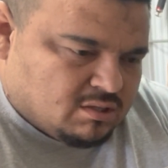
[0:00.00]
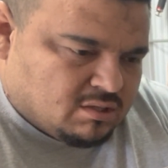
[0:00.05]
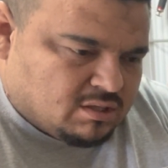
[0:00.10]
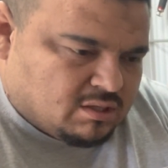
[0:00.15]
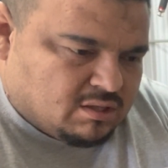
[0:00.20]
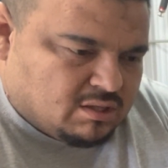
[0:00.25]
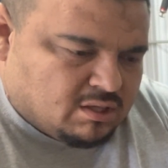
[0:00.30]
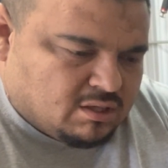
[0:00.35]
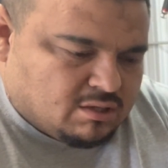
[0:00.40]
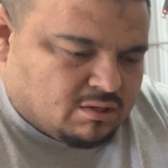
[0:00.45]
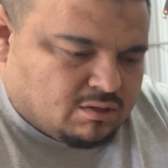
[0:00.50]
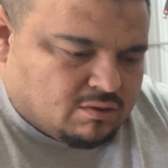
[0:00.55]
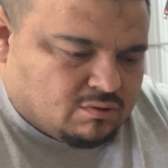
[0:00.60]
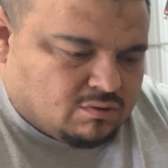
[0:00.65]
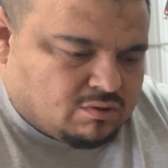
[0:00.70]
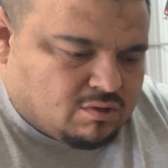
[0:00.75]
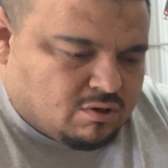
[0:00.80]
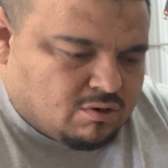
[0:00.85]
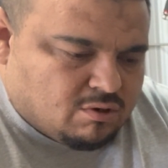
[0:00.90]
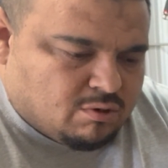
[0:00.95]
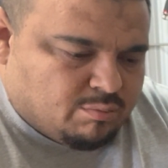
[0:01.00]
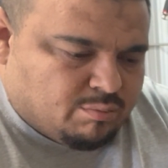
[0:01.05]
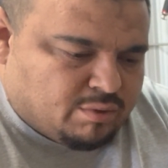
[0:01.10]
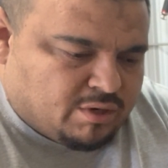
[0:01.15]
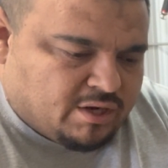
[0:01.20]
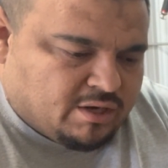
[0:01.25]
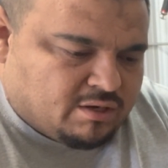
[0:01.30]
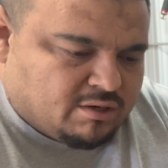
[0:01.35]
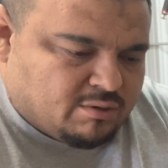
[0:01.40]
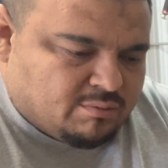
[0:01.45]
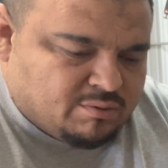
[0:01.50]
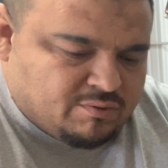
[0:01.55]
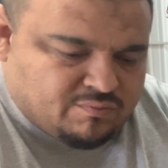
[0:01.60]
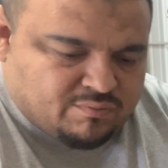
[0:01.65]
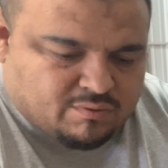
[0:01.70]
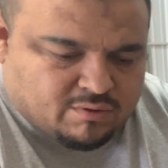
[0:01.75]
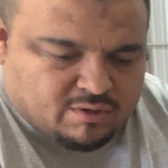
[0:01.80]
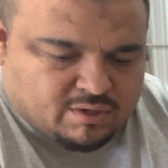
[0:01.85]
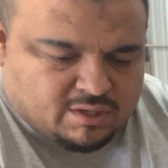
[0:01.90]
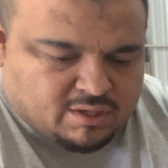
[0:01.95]
I think it'll throw a breaker
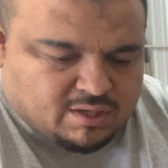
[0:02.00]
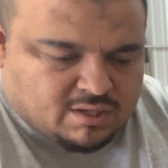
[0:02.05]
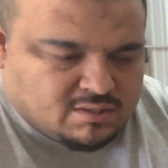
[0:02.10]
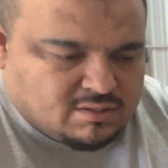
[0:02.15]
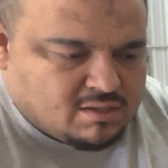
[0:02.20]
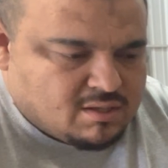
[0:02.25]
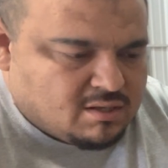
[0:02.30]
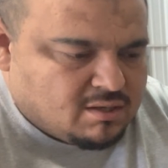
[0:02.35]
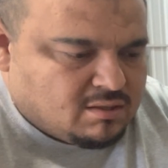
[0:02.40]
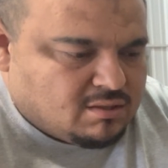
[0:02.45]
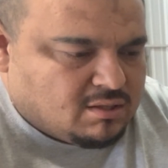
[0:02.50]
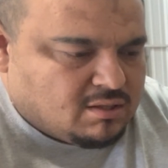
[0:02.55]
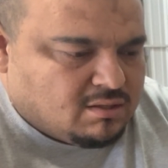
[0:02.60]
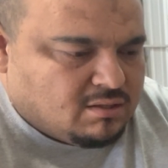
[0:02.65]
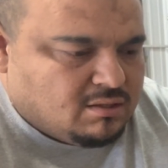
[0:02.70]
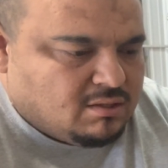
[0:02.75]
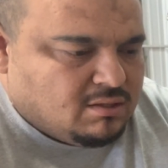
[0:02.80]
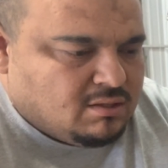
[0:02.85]
before it does anything.